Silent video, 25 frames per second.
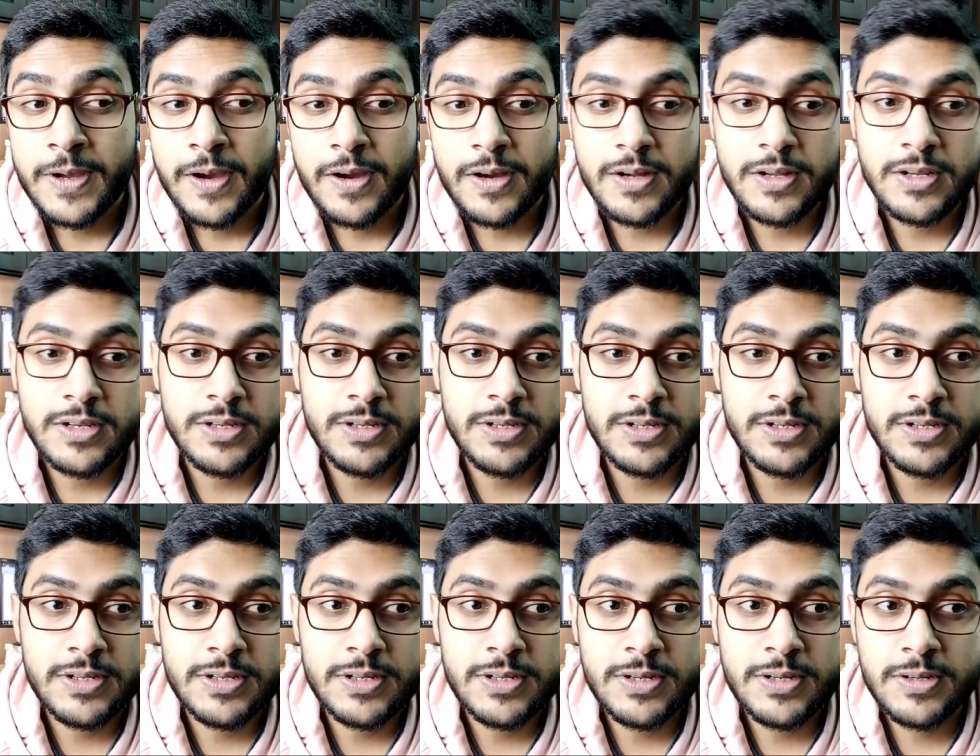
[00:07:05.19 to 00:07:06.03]
And
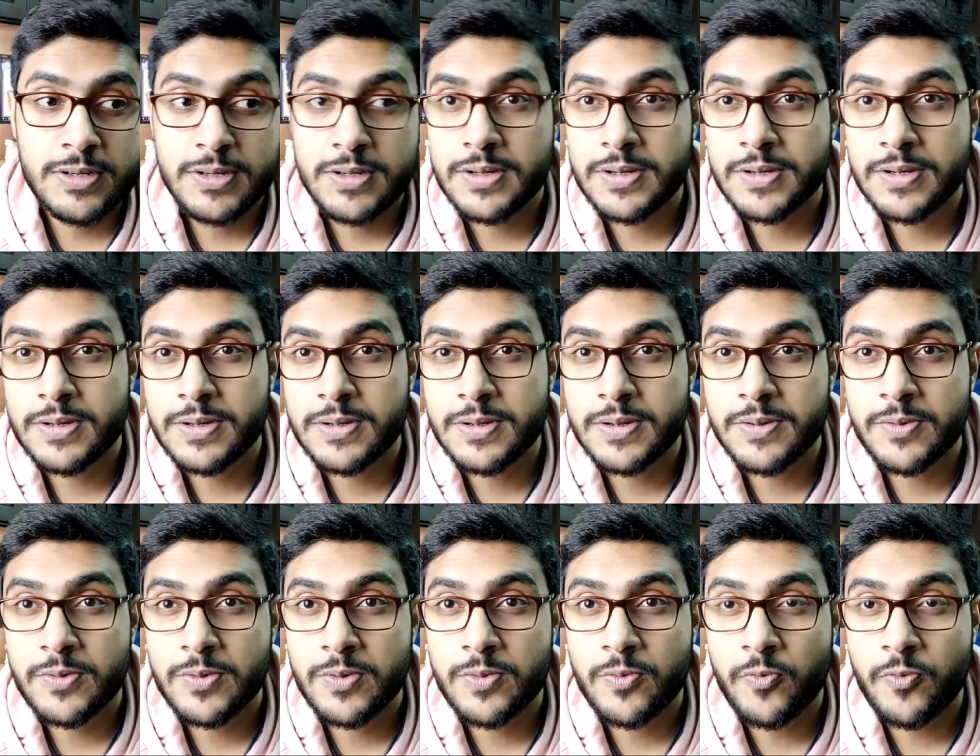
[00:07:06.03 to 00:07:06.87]
uh, uh,
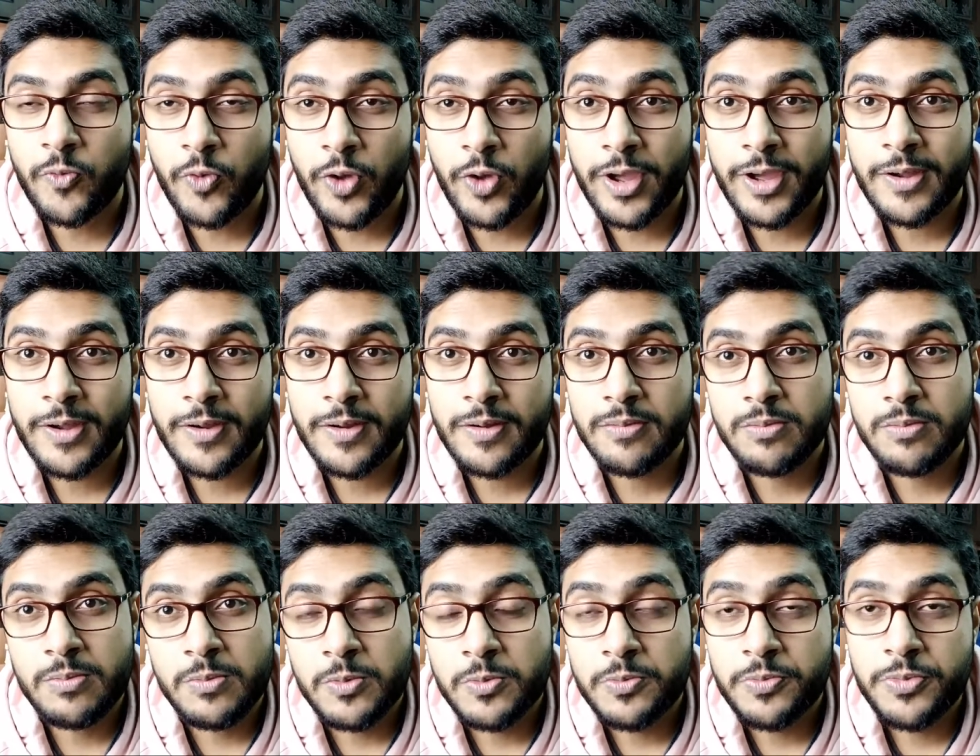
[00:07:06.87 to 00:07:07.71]
where
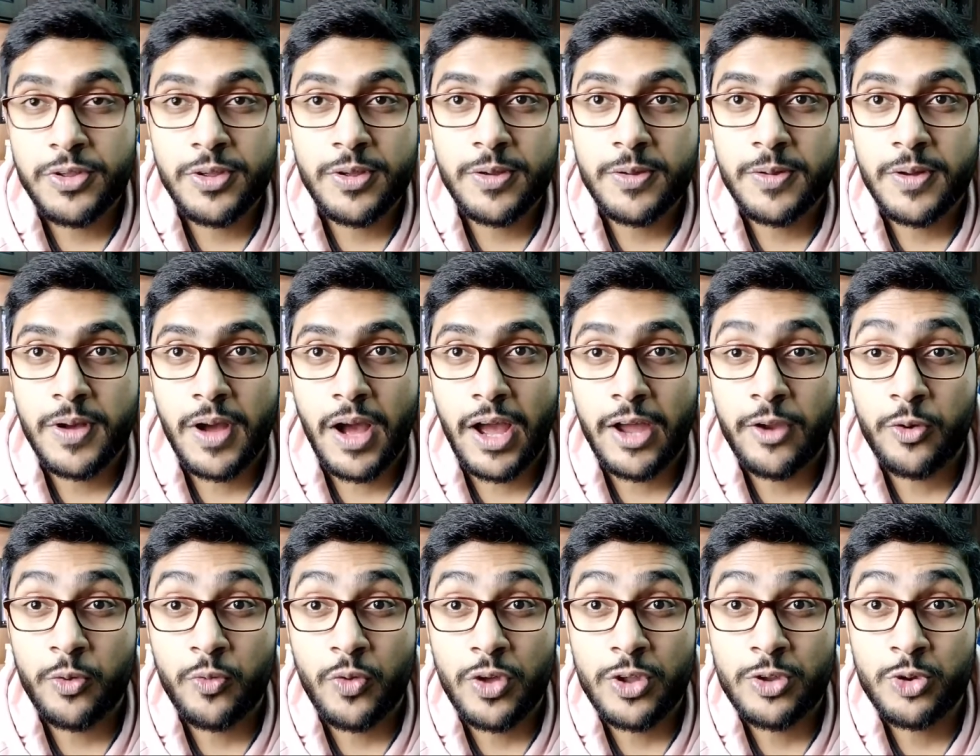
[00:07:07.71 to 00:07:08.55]
I
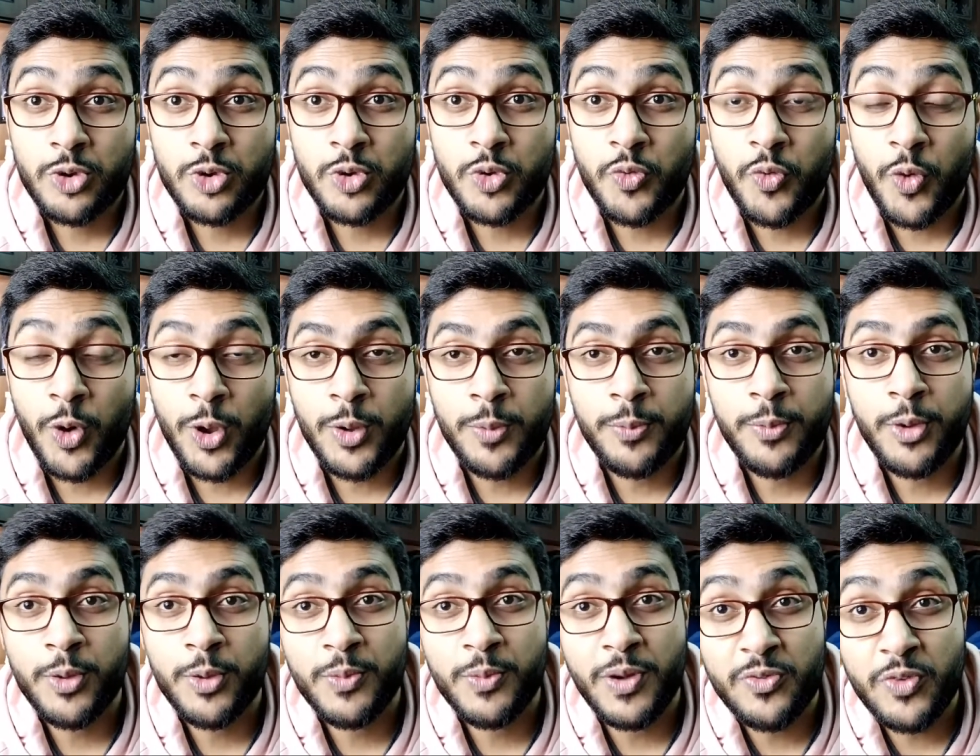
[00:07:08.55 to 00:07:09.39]
request you to follow me
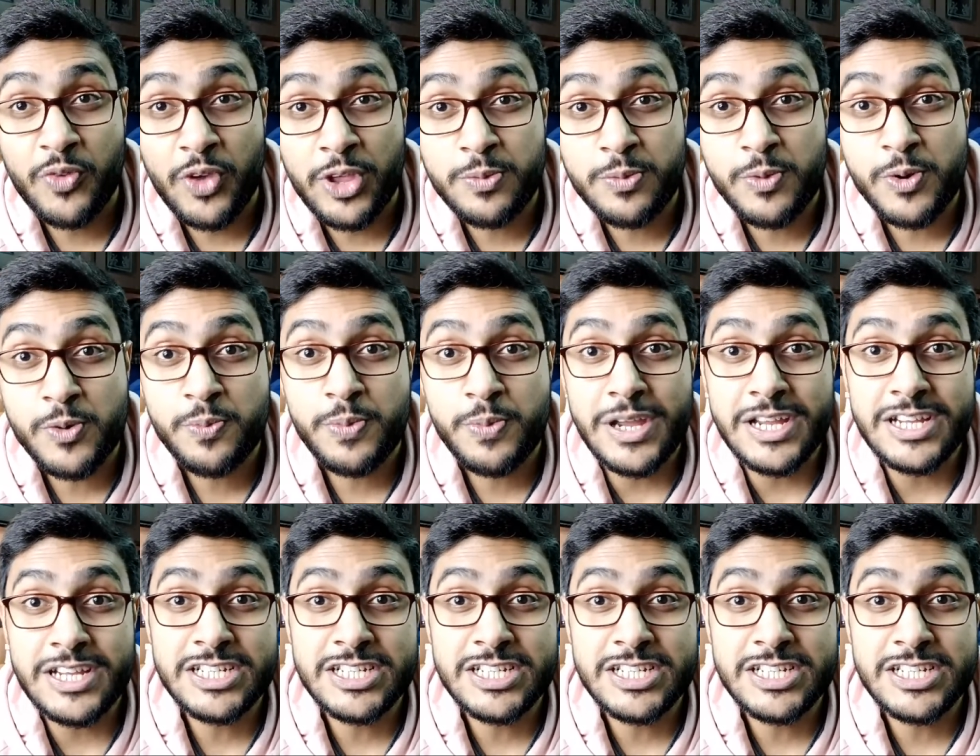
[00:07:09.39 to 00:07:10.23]
on my Facebook
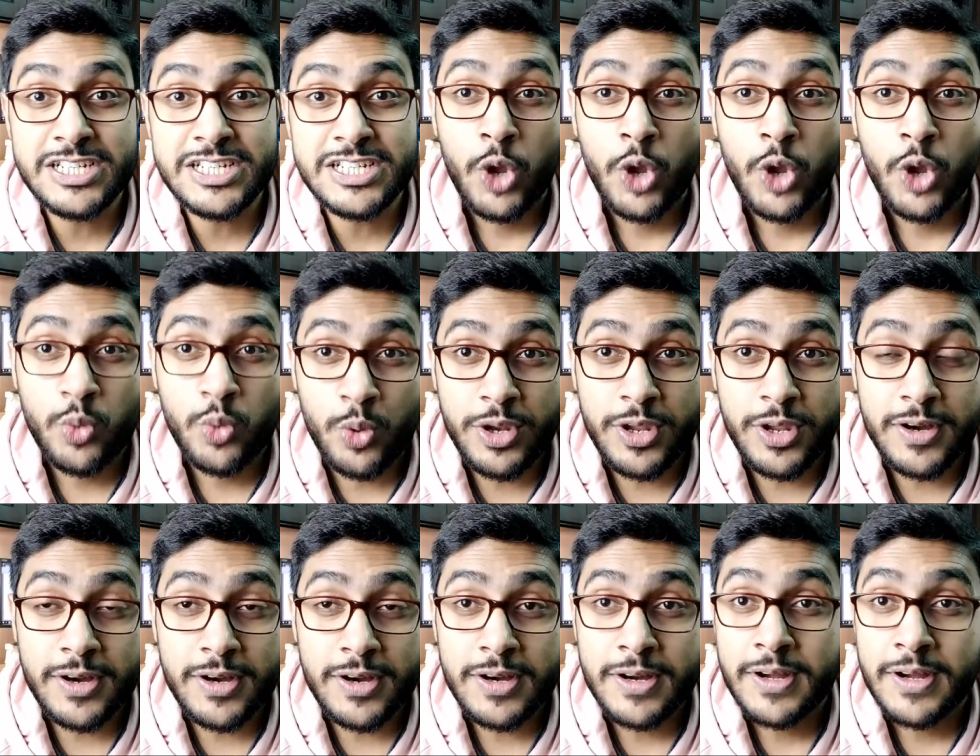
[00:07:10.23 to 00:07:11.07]
page,
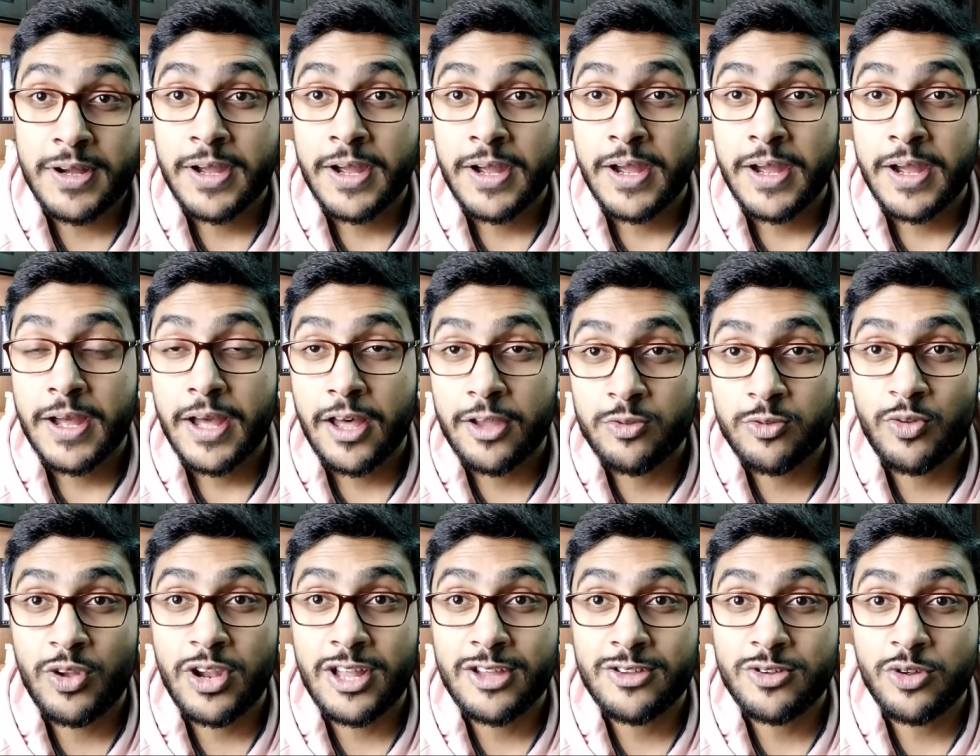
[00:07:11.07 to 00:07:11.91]
Twitter, as
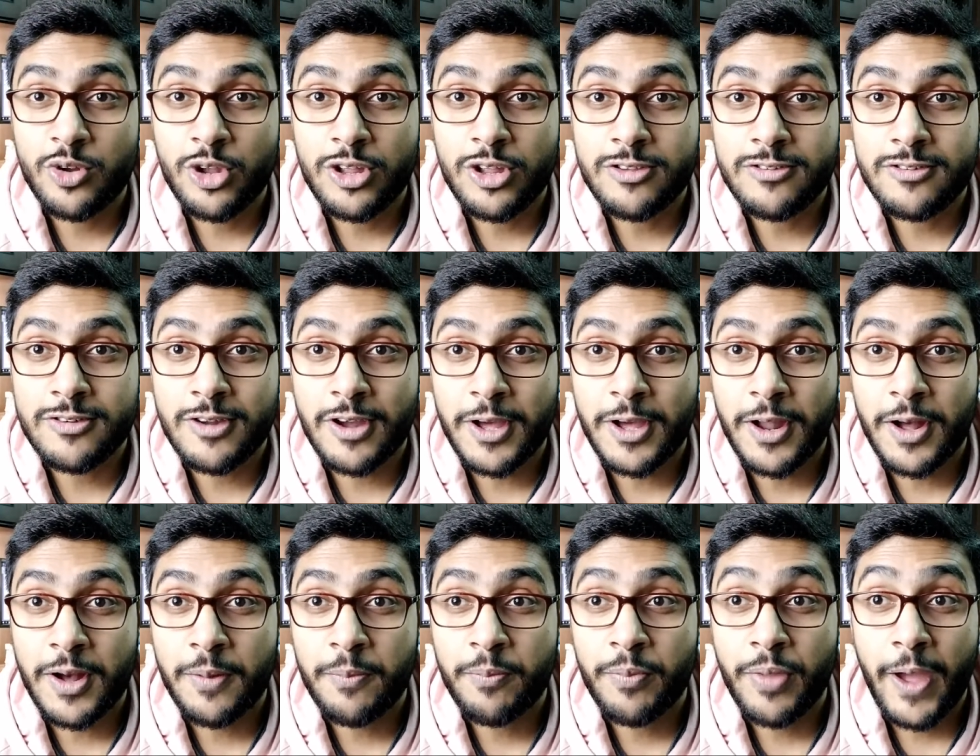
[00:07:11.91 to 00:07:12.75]
well as on
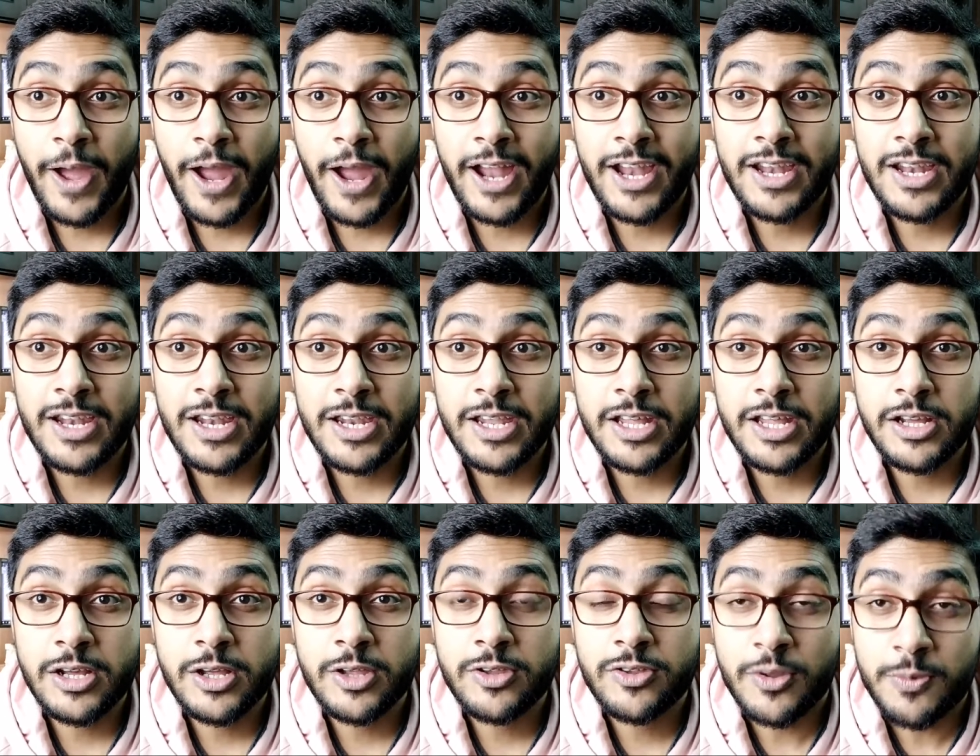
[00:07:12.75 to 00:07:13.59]
Instagram. And
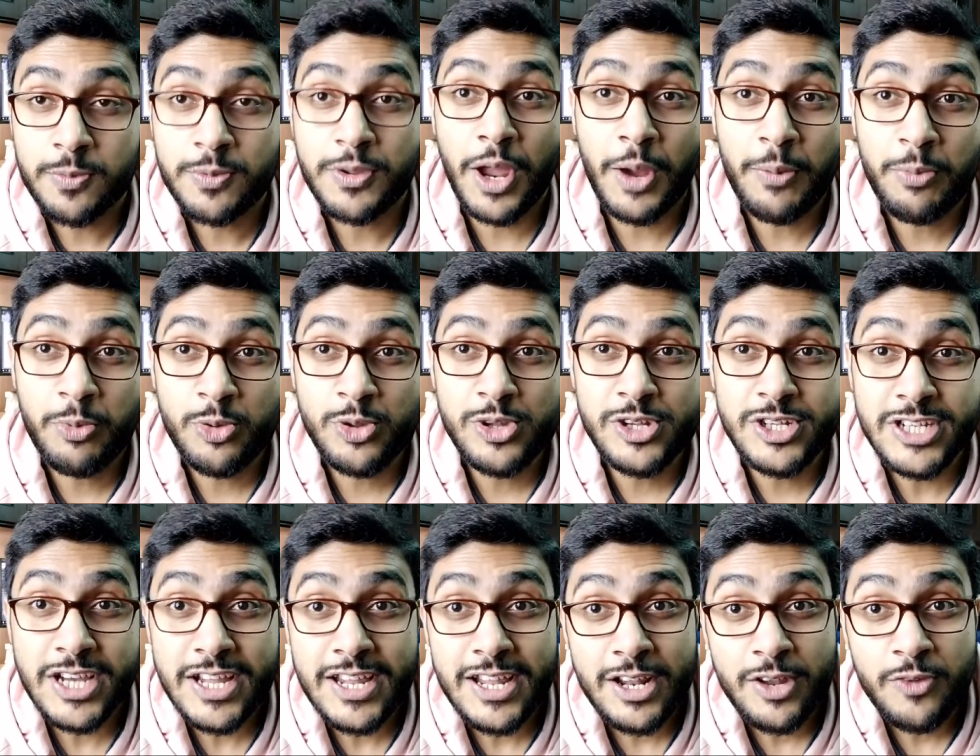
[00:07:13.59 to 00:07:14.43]
uh, subscribe to the
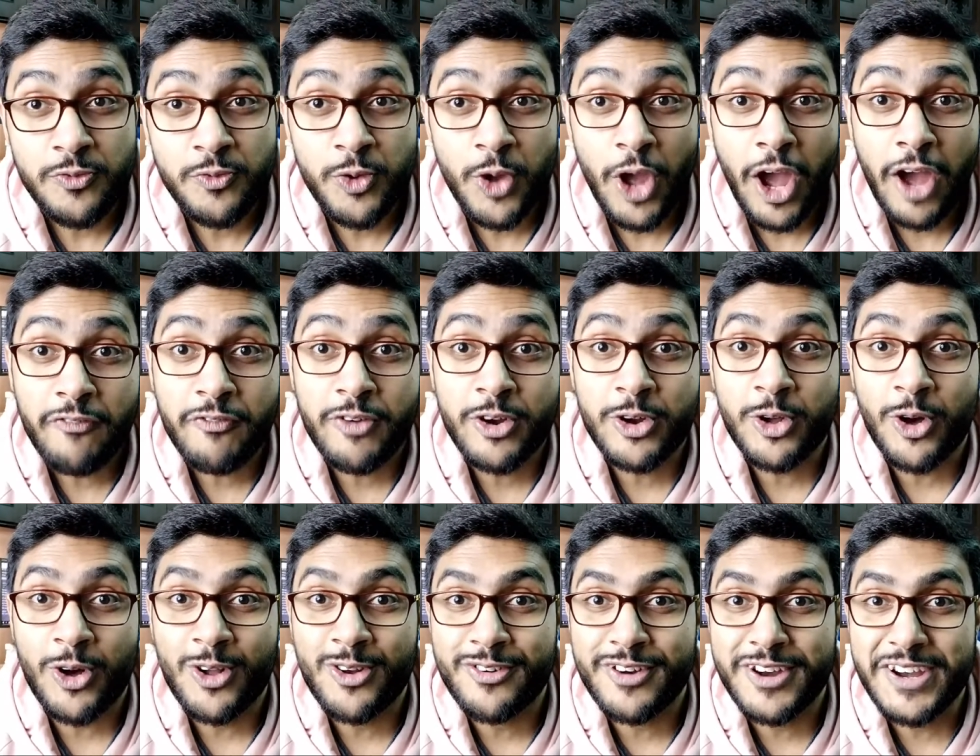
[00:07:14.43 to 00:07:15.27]
channel if you haven't
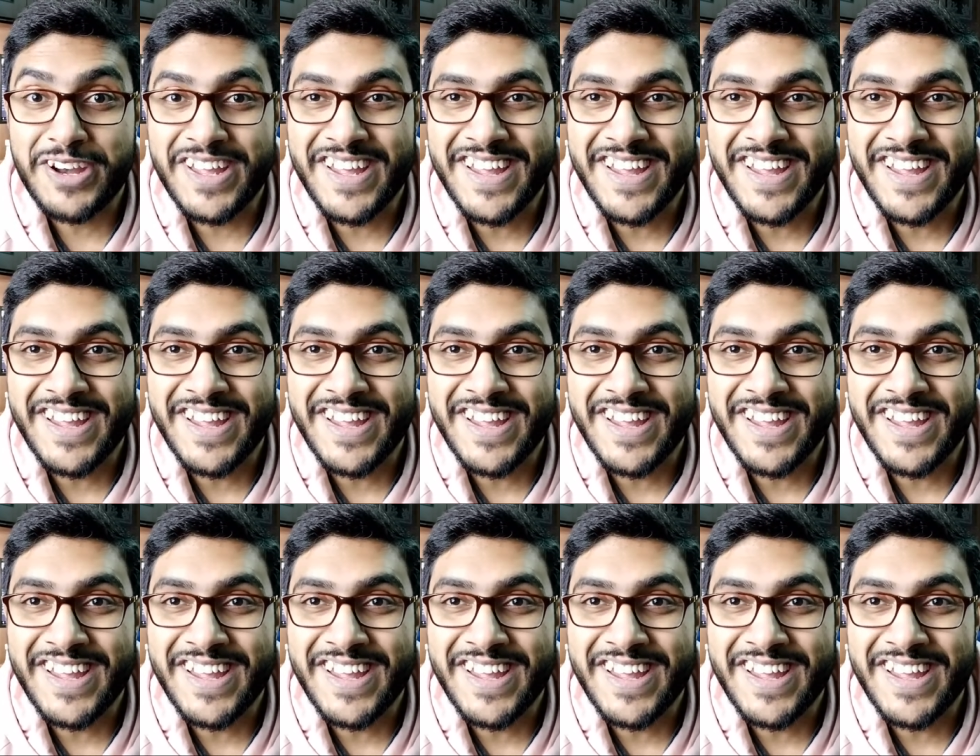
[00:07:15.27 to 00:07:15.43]
already.